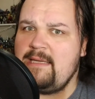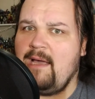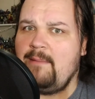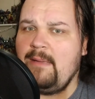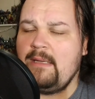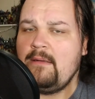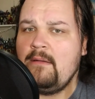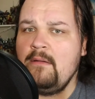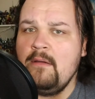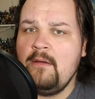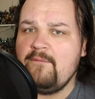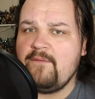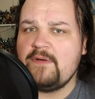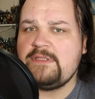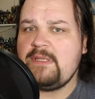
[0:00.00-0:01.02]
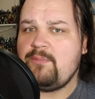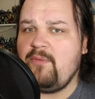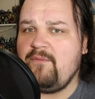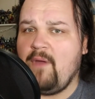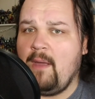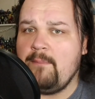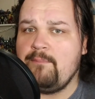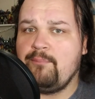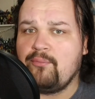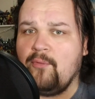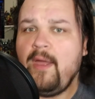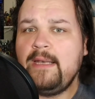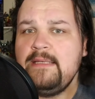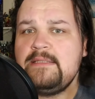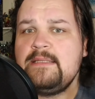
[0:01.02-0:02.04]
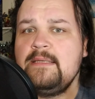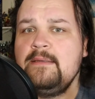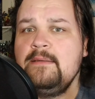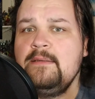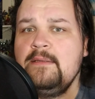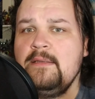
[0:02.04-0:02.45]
coming. First up, we've got Brunt.